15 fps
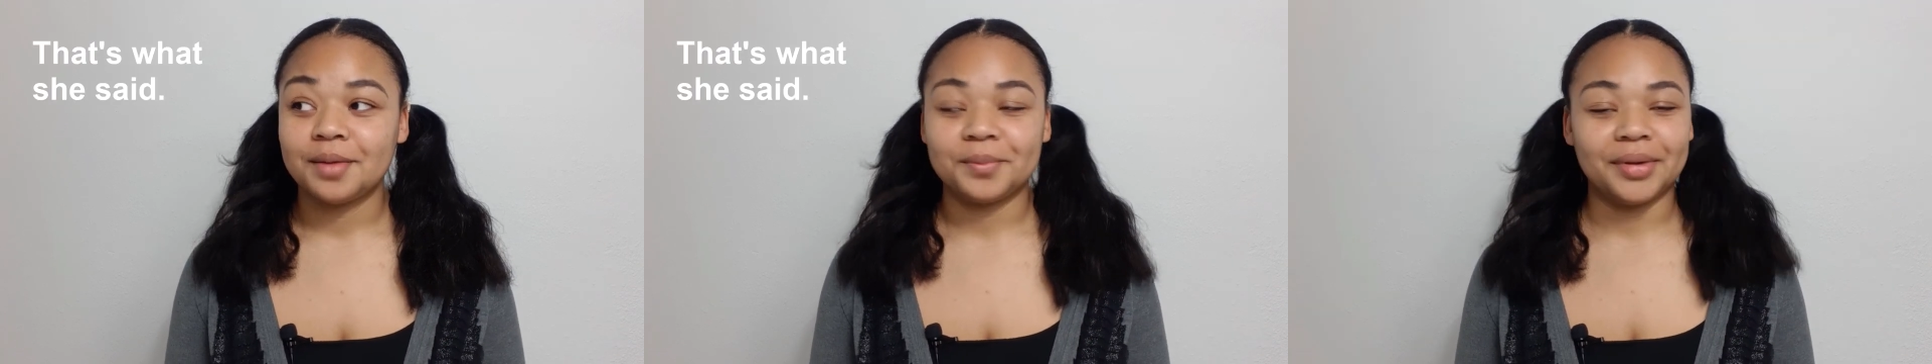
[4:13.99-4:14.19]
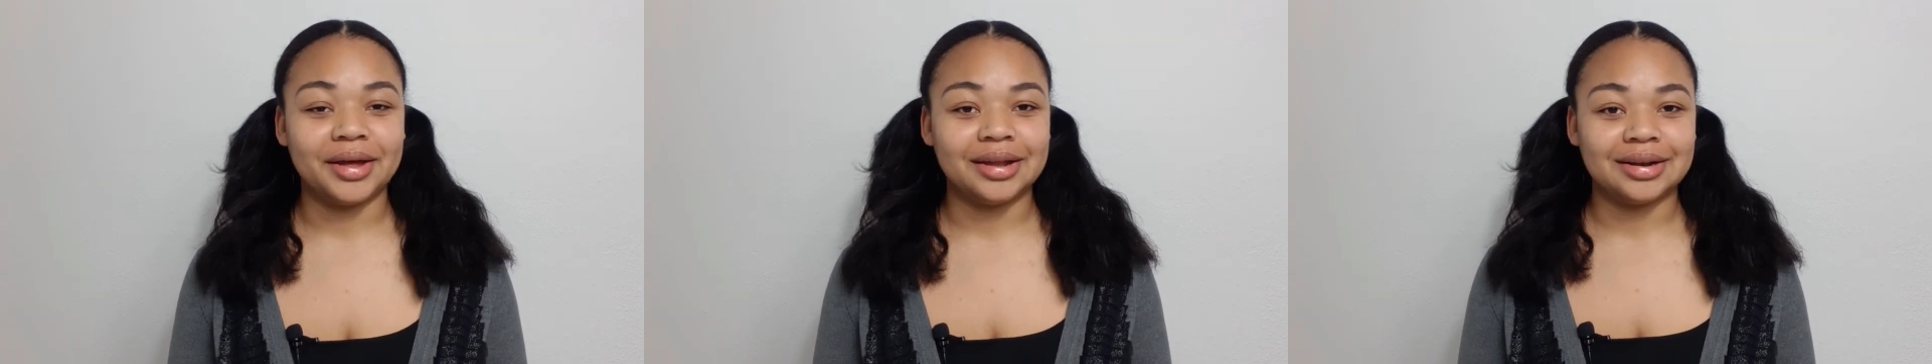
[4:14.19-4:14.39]

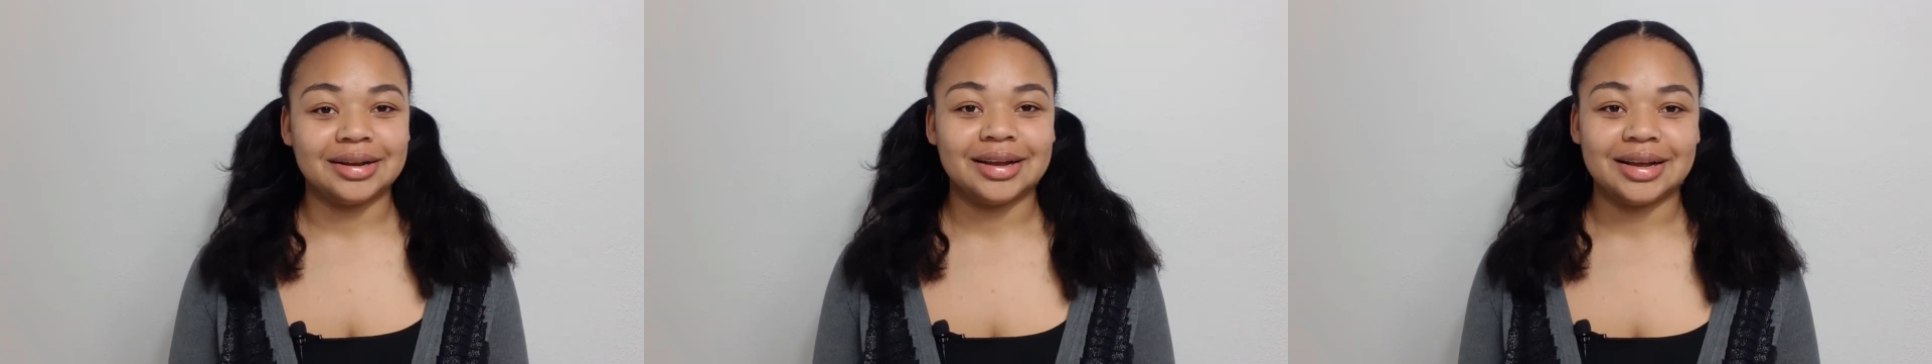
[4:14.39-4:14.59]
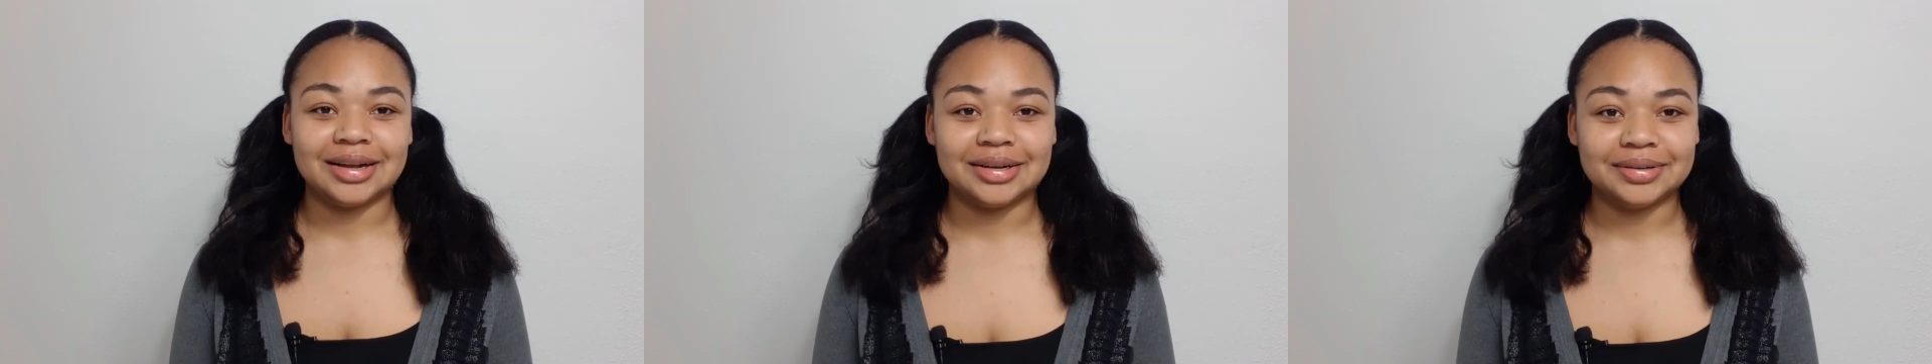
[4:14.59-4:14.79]
But
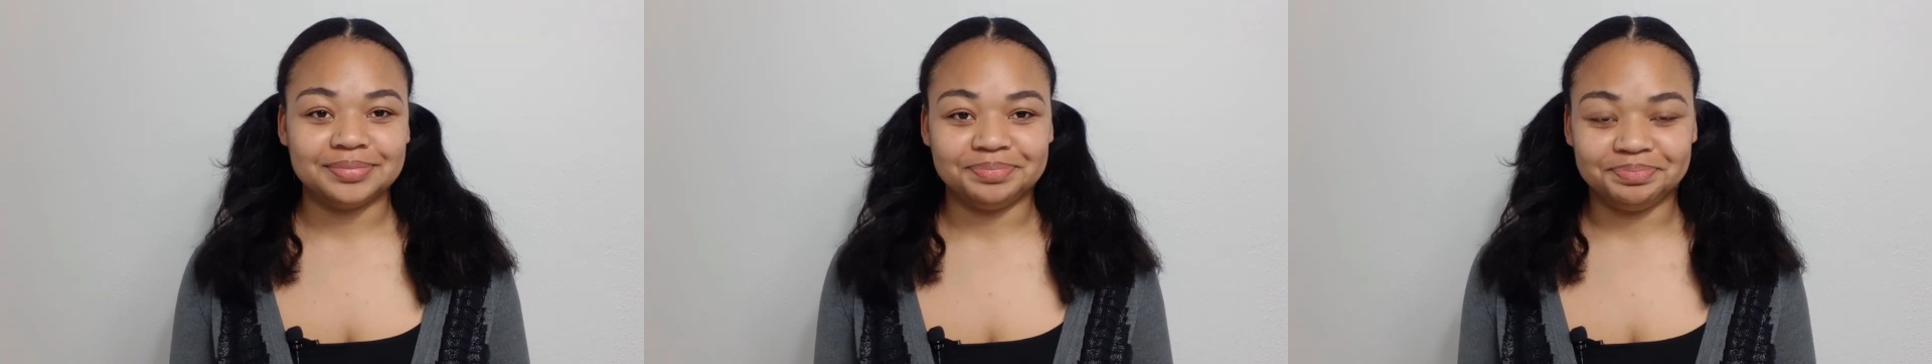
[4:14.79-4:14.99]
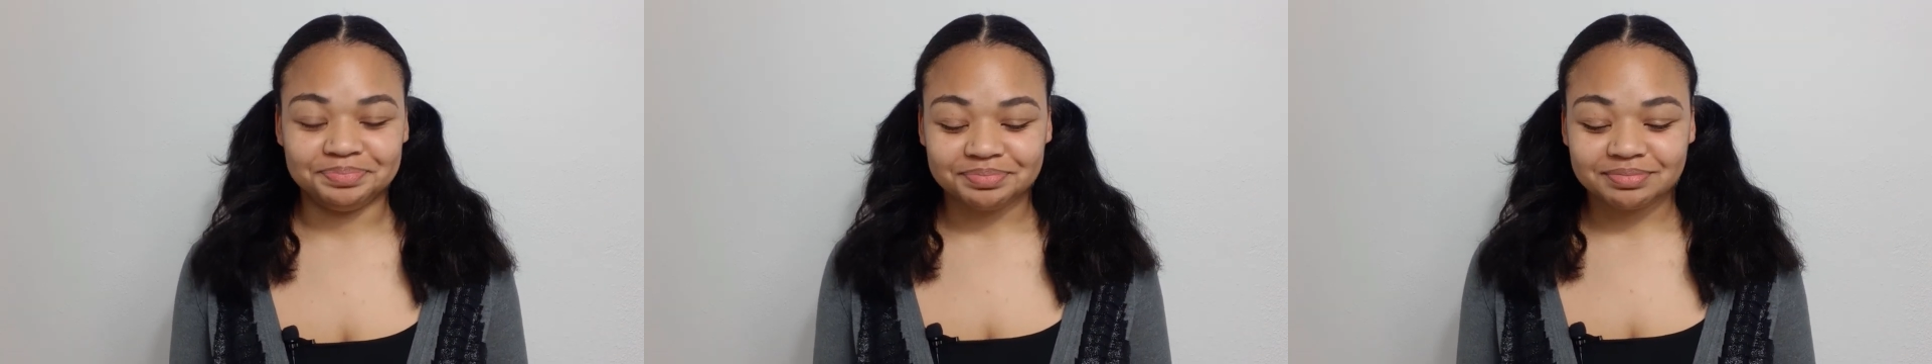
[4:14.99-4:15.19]

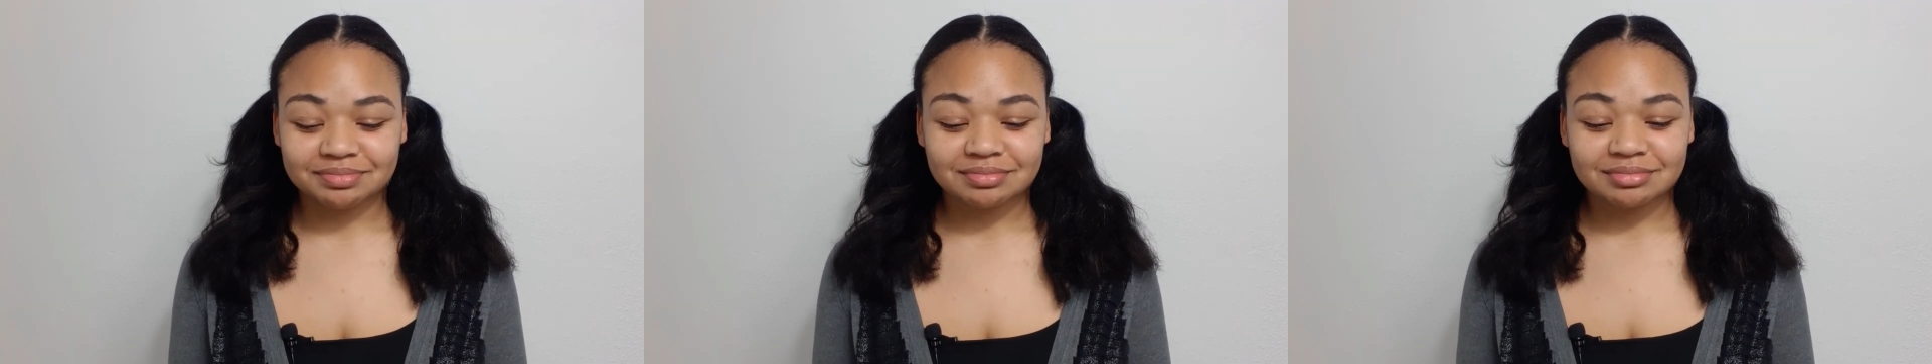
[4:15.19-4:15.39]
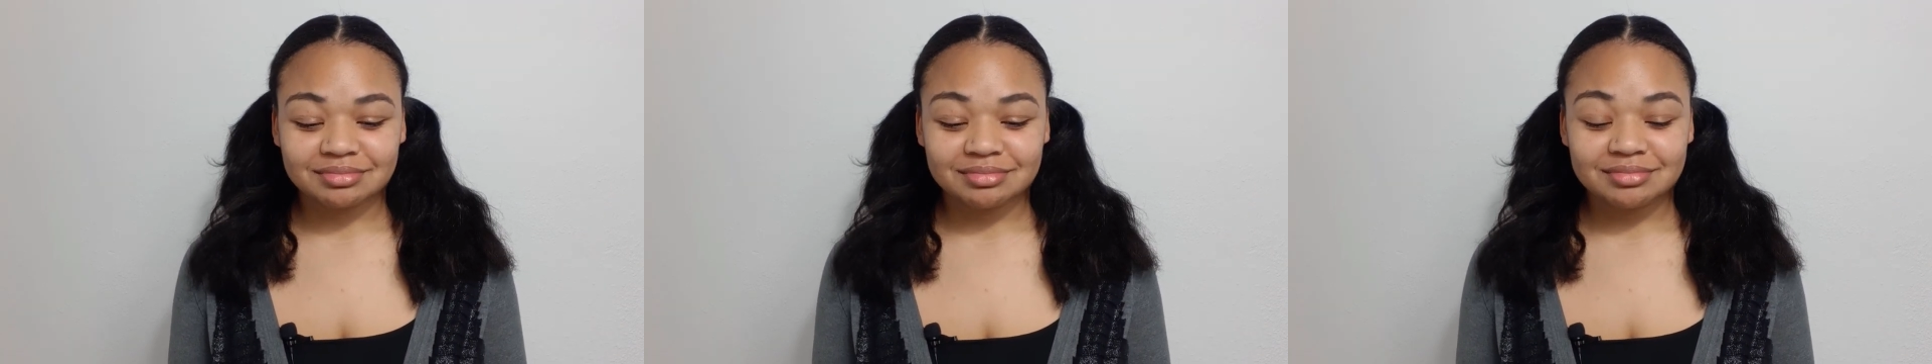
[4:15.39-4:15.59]
um,
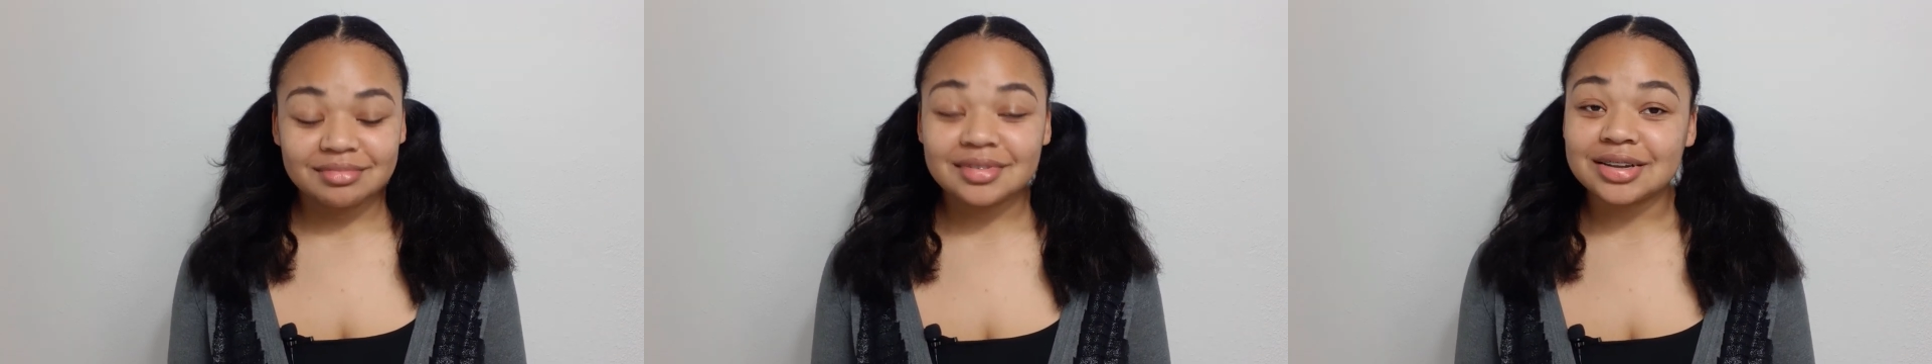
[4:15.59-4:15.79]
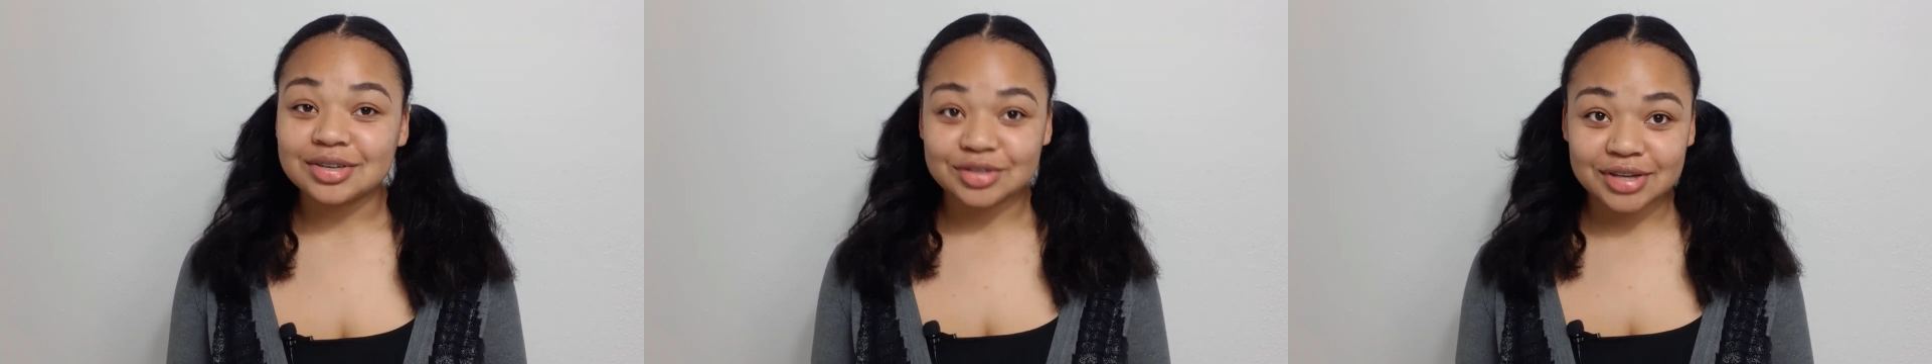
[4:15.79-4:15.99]

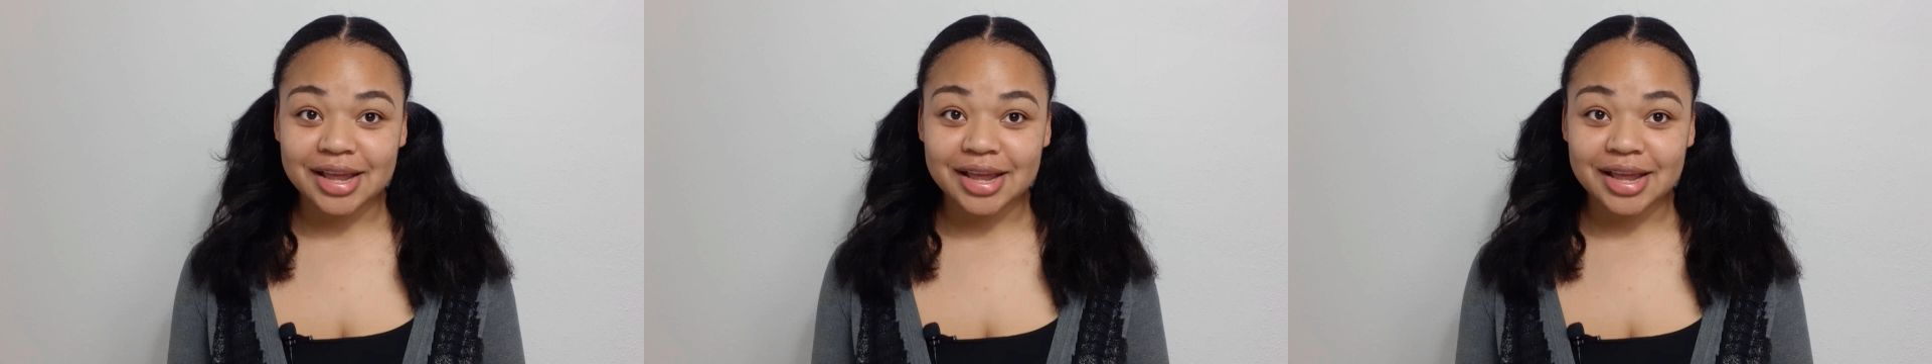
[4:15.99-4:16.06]
so